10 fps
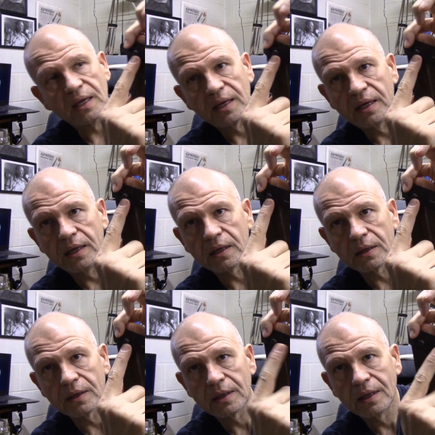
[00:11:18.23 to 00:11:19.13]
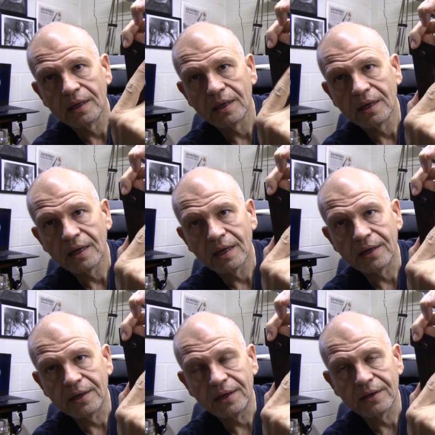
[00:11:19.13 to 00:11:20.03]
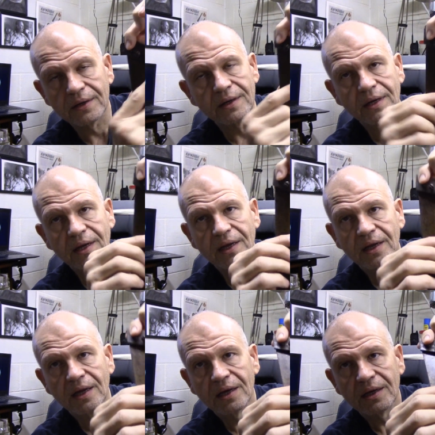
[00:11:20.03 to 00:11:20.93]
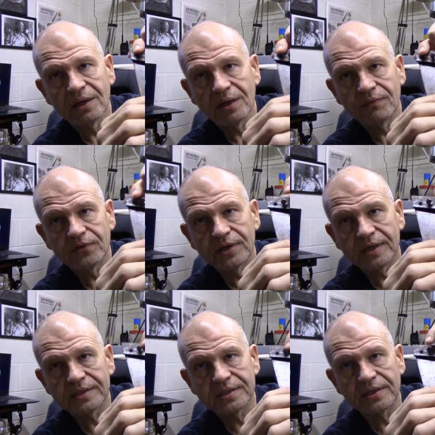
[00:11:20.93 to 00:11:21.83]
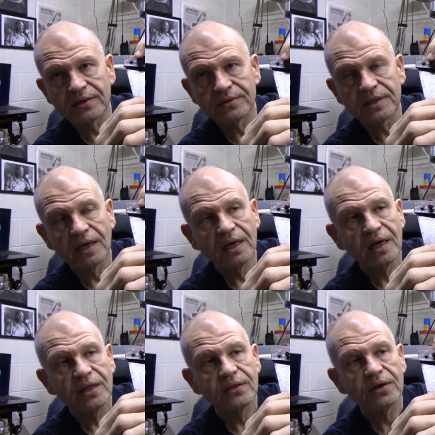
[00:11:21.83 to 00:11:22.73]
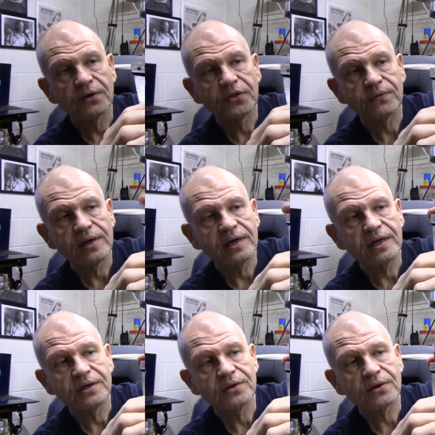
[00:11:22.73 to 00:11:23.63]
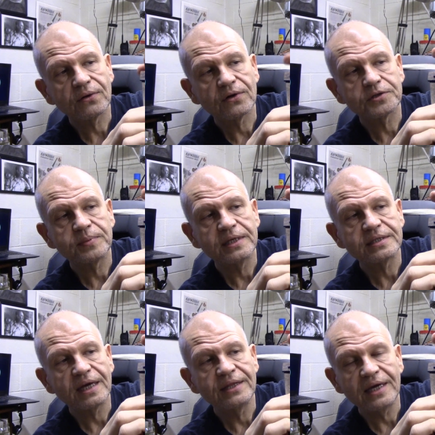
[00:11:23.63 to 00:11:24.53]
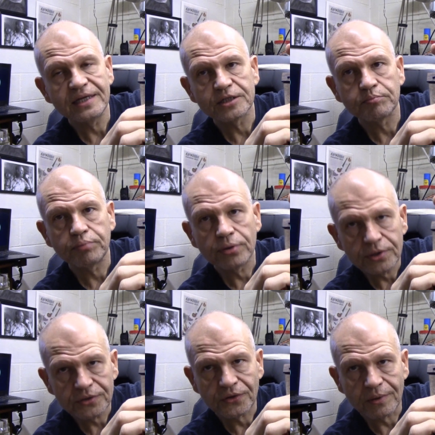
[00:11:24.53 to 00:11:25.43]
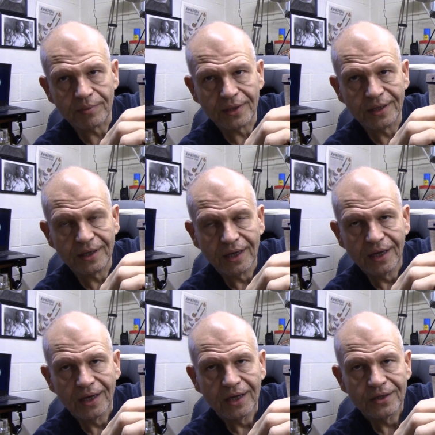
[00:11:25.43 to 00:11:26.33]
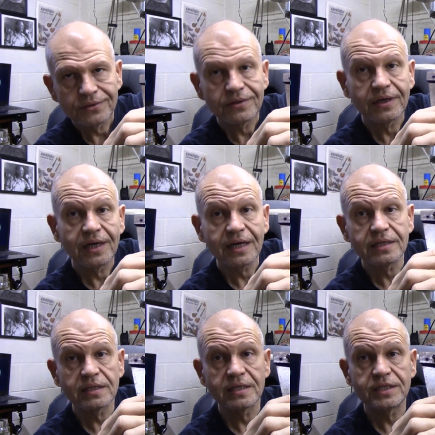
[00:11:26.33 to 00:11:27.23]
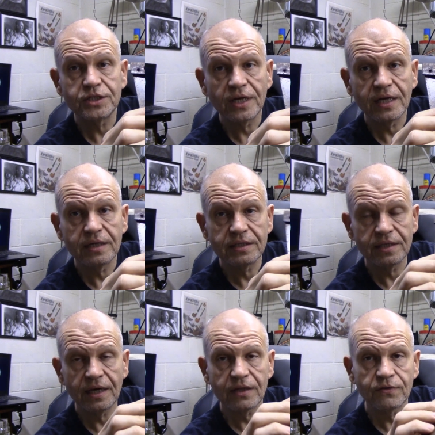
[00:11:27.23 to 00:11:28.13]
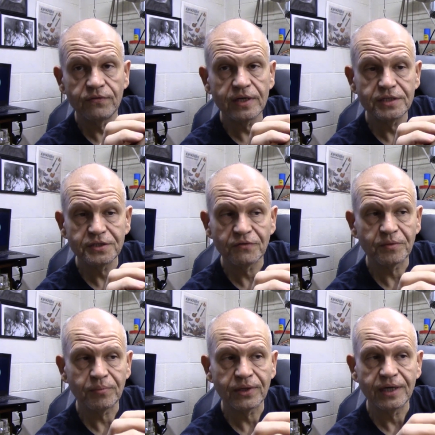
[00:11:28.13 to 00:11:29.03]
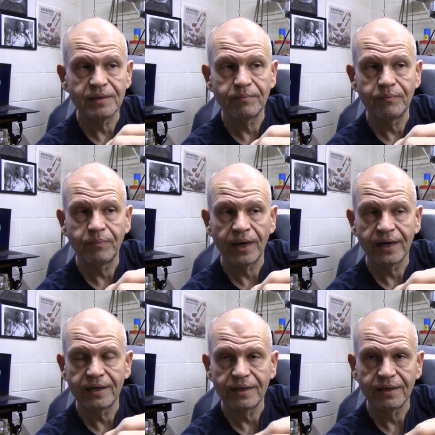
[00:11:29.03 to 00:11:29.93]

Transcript: here and here. Hopefully you can see those. They're threaded into the cross piece and they just push on the blade. So you can actually change the elevation of the blade by